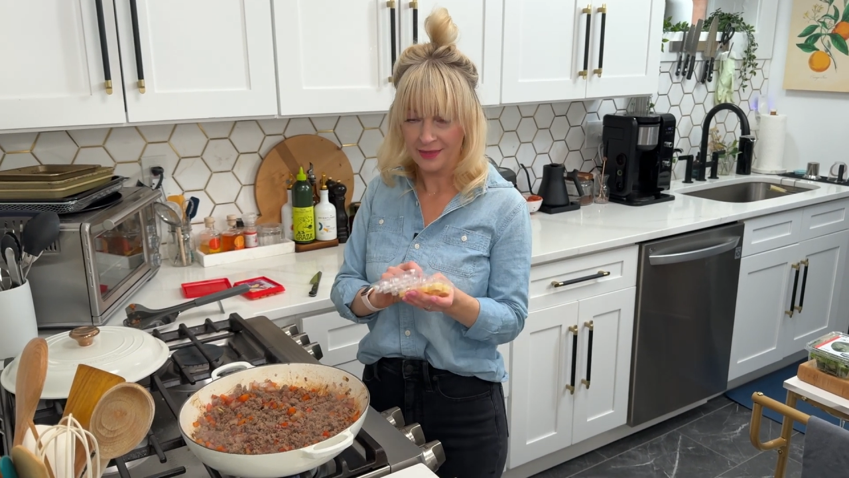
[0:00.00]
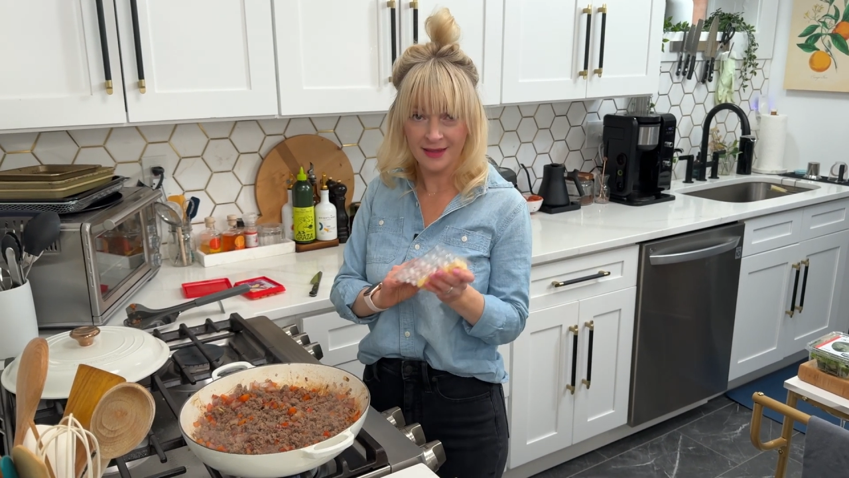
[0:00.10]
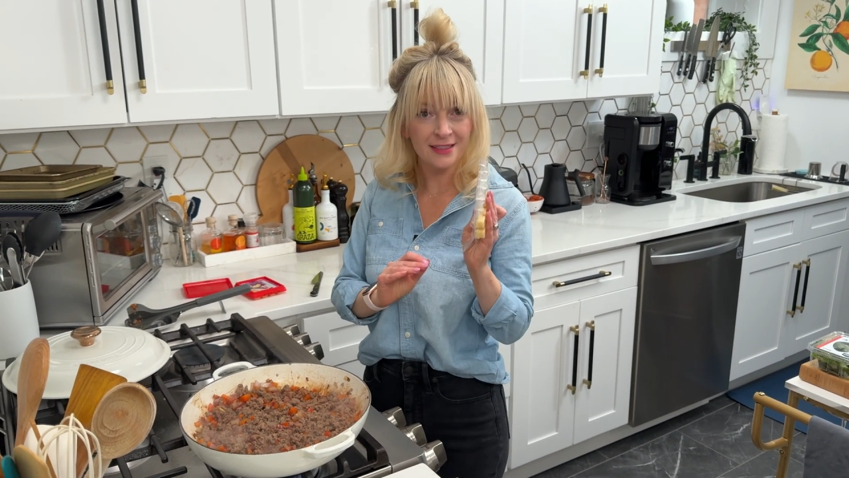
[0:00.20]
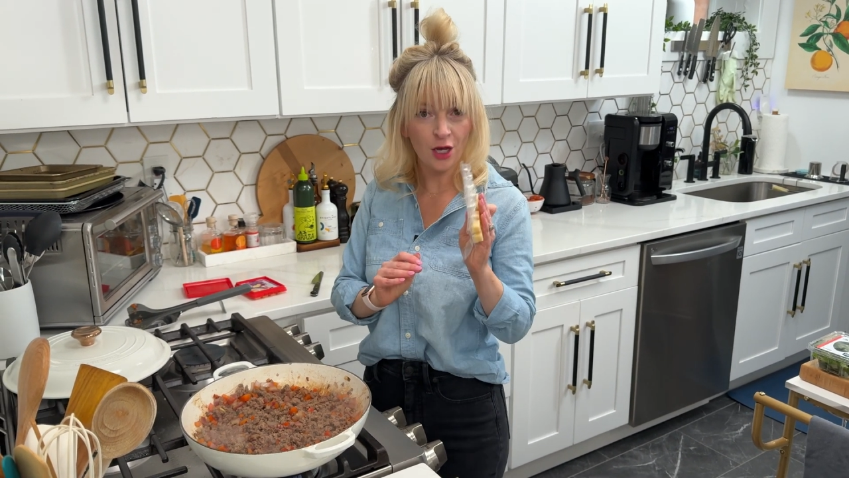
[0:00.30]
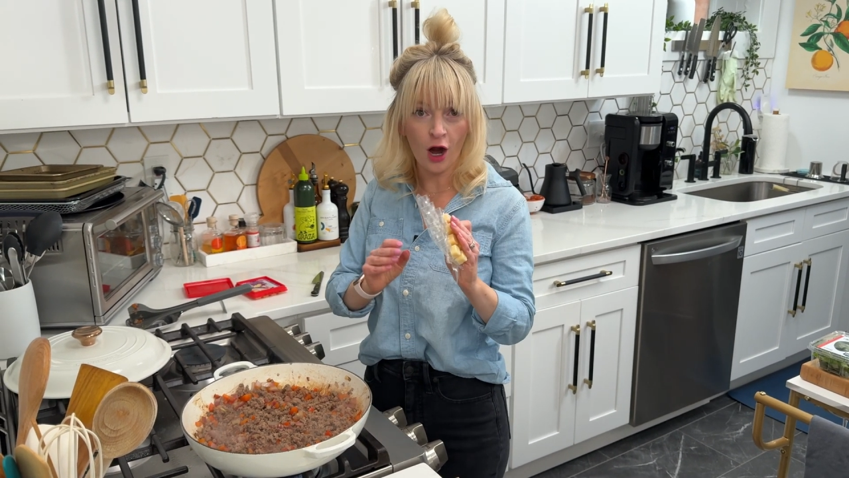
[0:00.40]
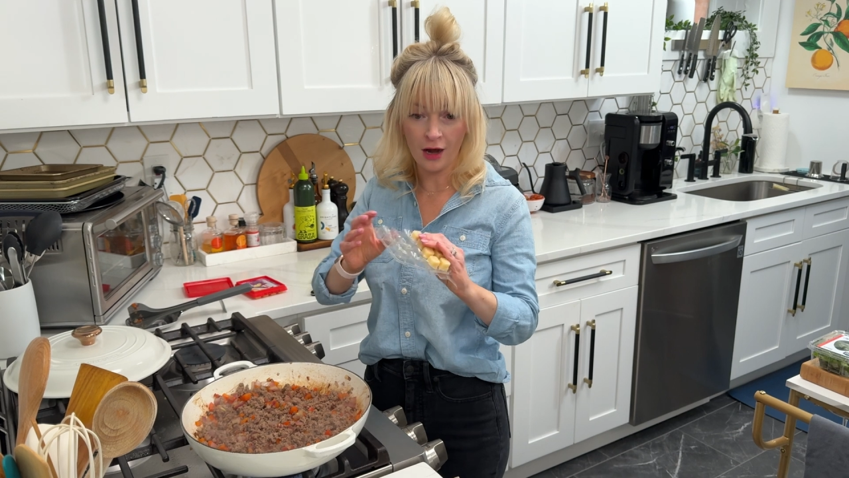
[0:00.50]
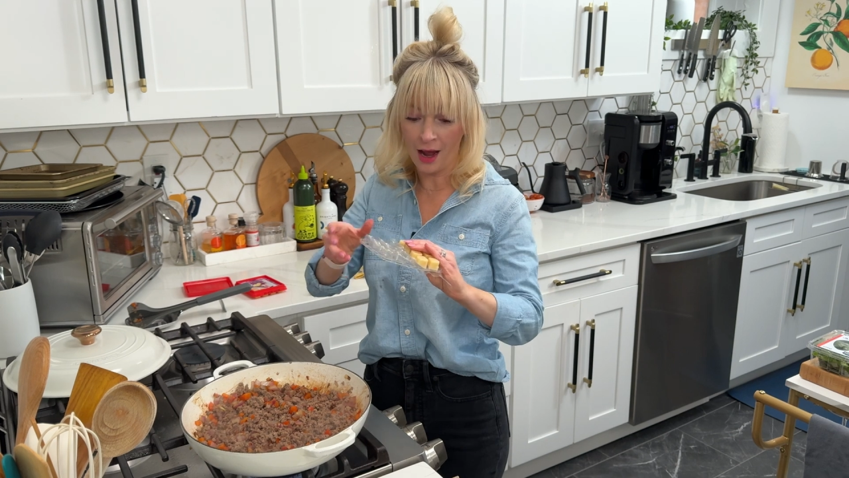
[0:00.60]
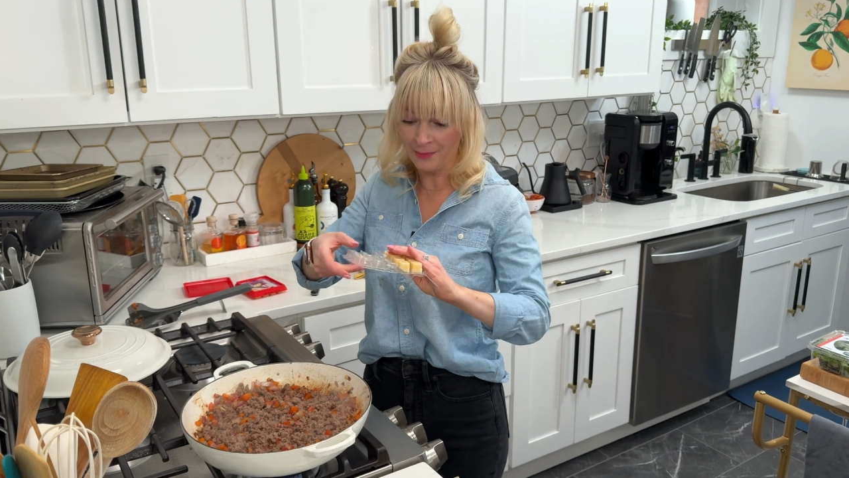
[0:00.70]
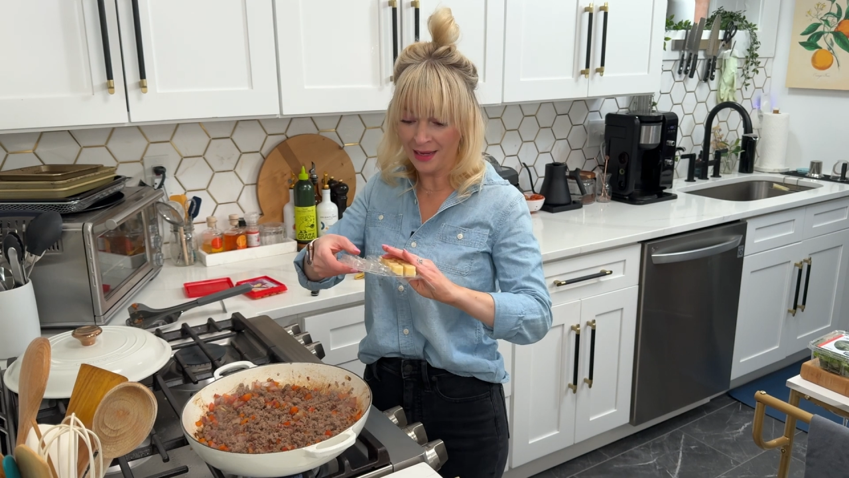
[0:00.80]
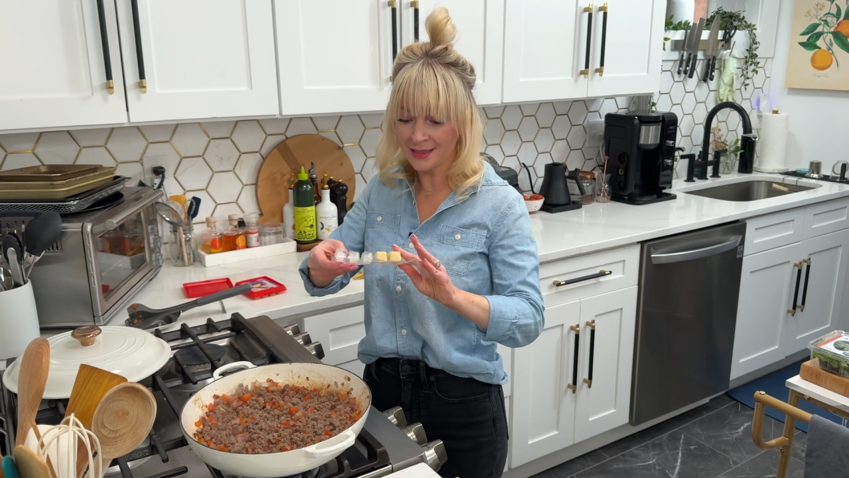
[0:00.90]
These are
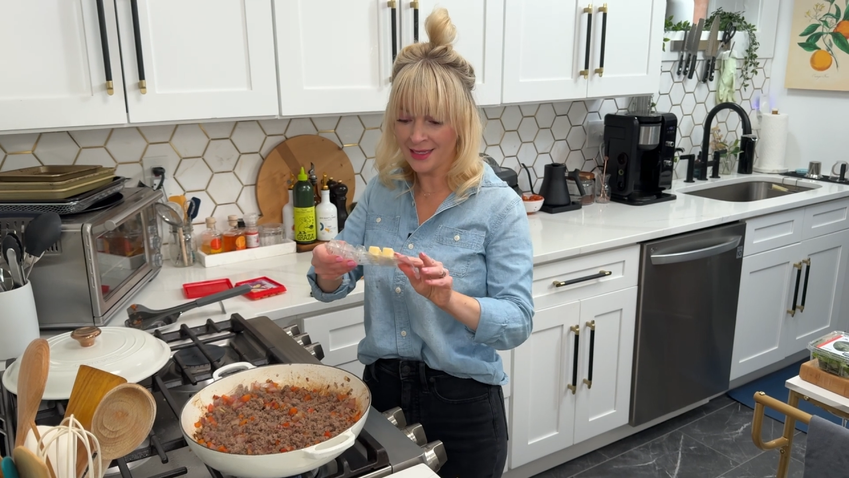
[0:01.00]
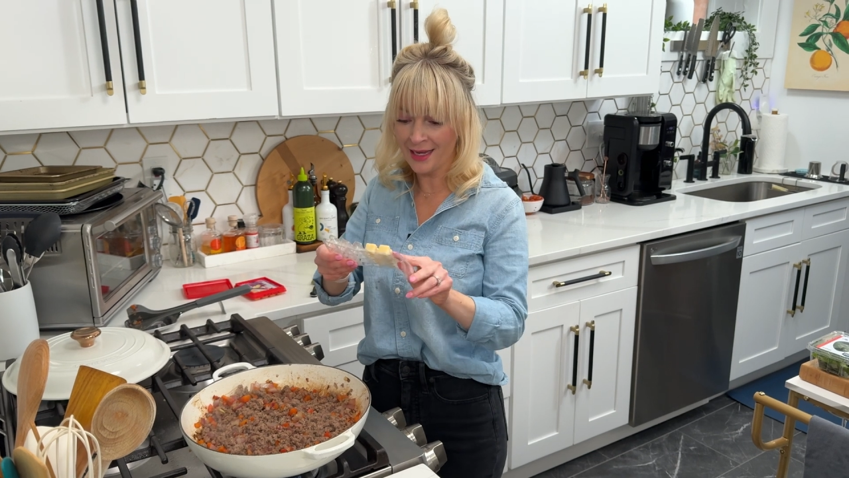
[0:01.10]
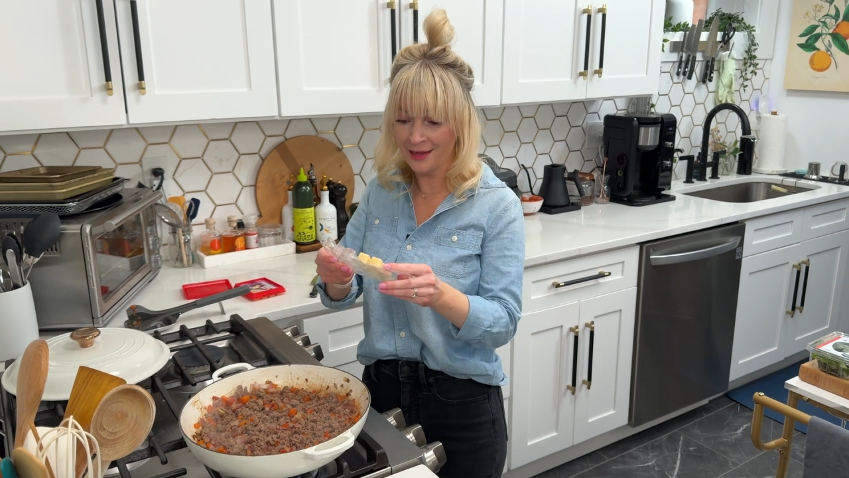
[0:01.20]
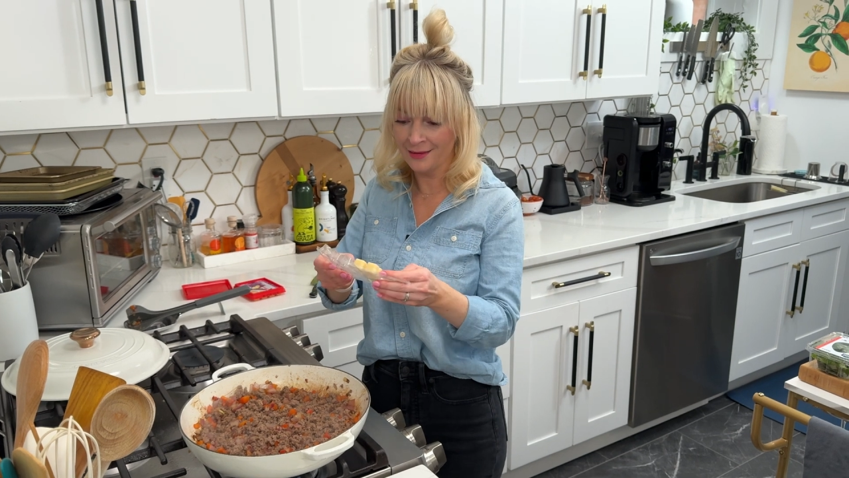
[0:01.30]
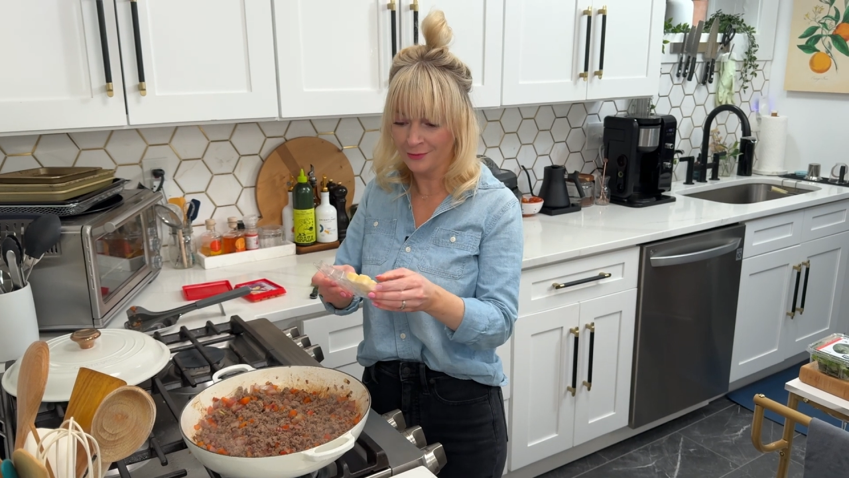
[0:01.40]
amazing